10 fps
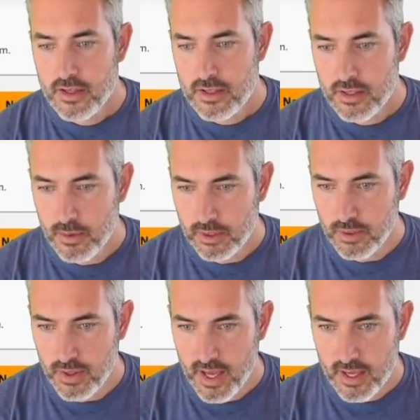So we'll
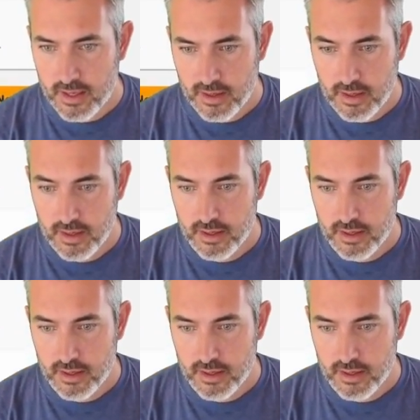do that.